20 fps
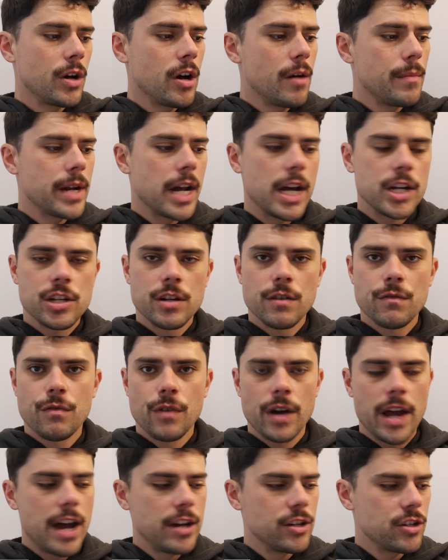a combination of
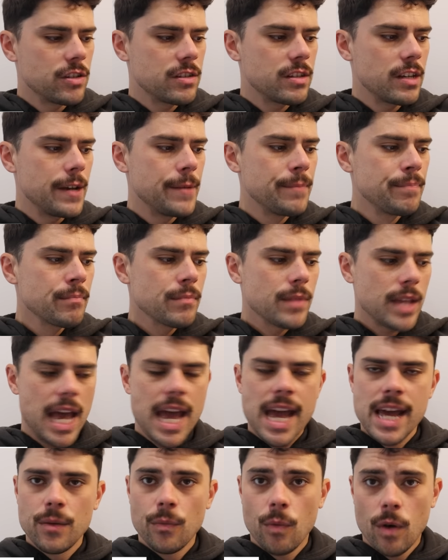free agency
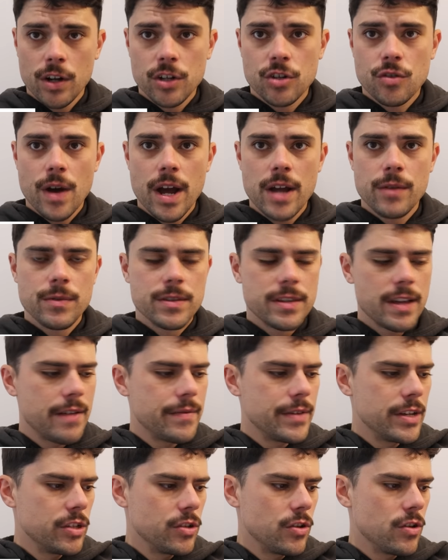and one trade with
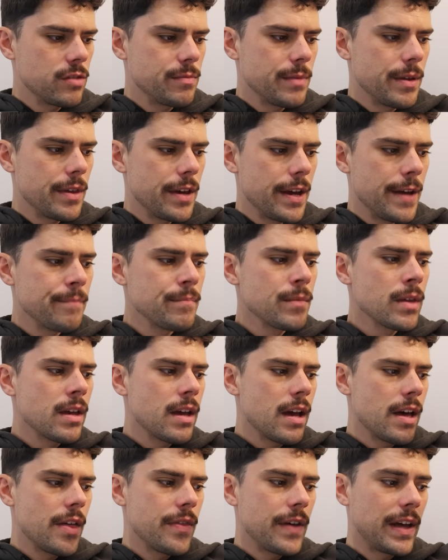Xavier Duursma there.
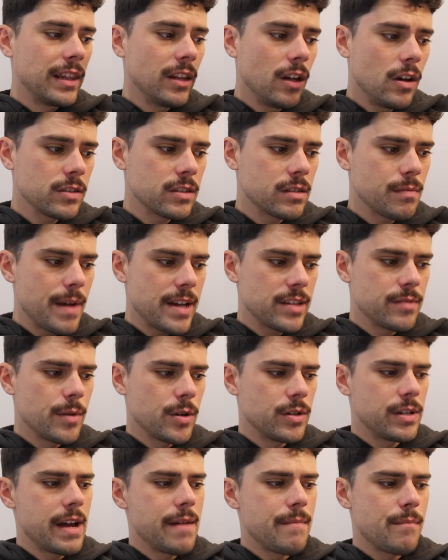They lost
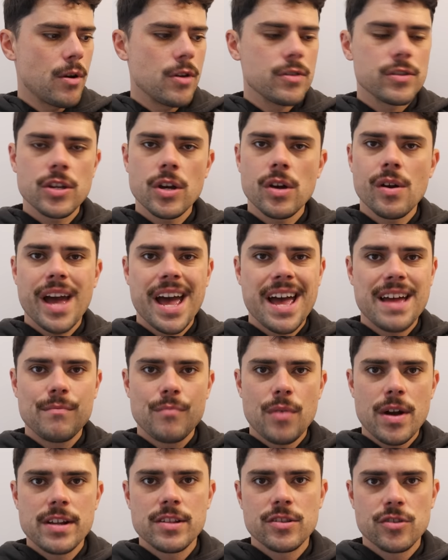Massimo D'Ambrosio
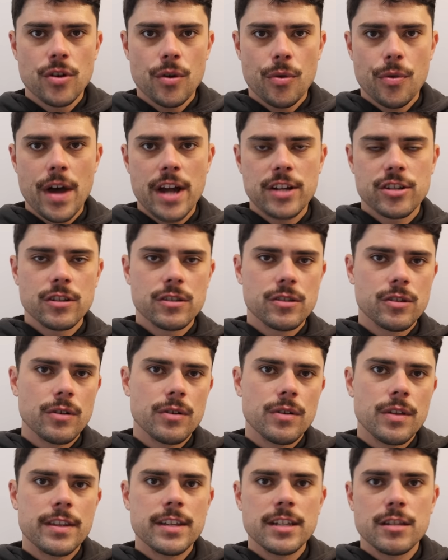and Brandon Zerk Thatcher,
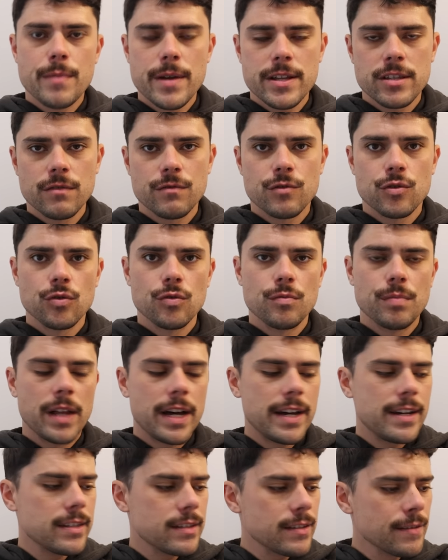so at the expense of two
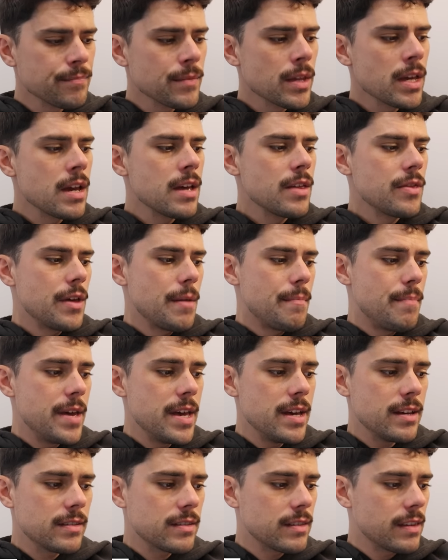players. Their
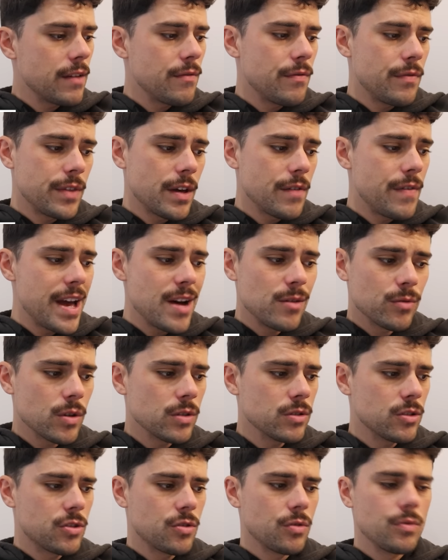picks, they've held
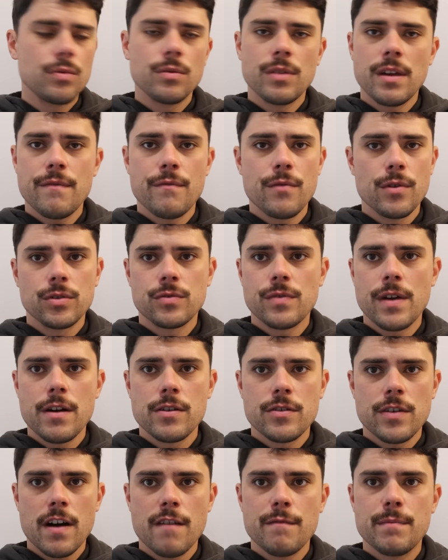on to their first
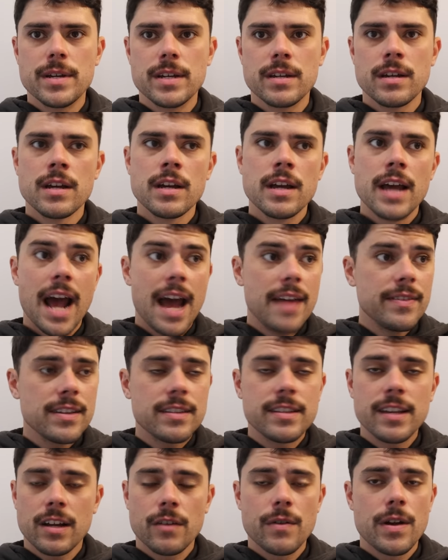round draft pick and
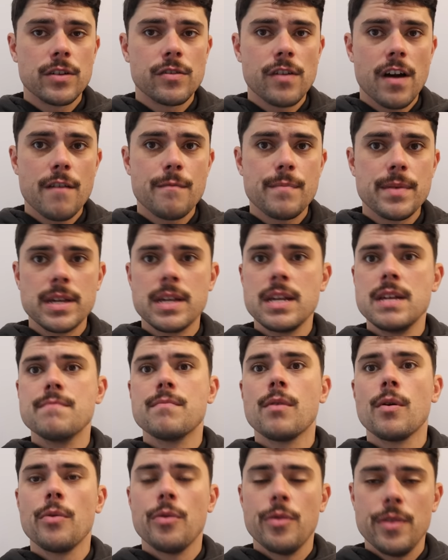their second round draft pick in
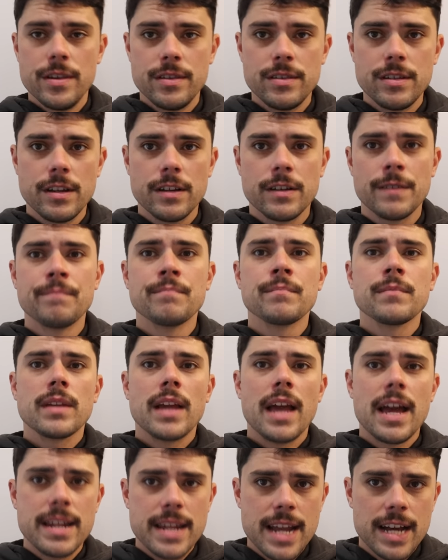both this year
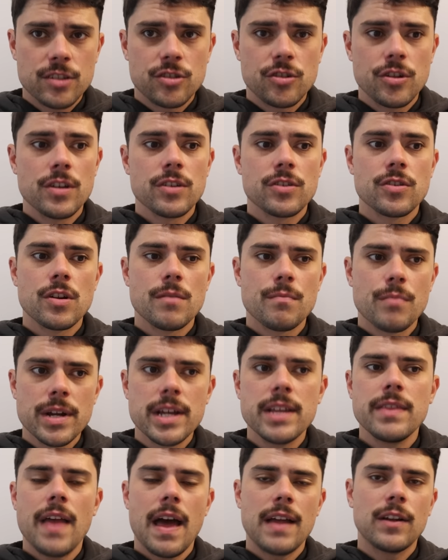and next year. So to
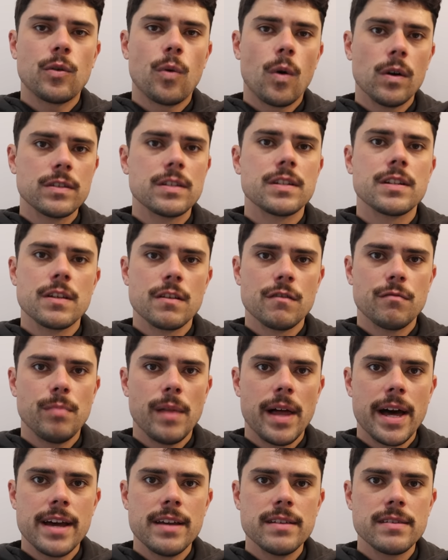bring in that quantity of
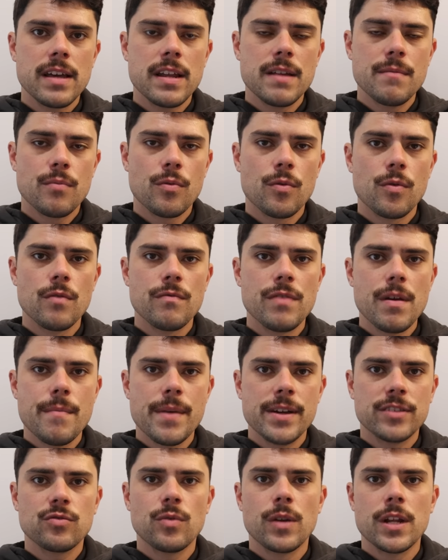players and improve their
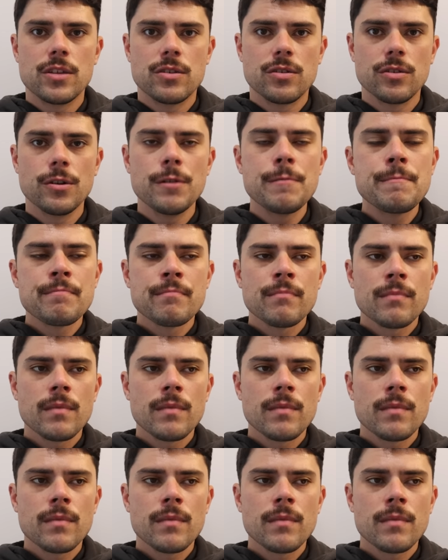best 22,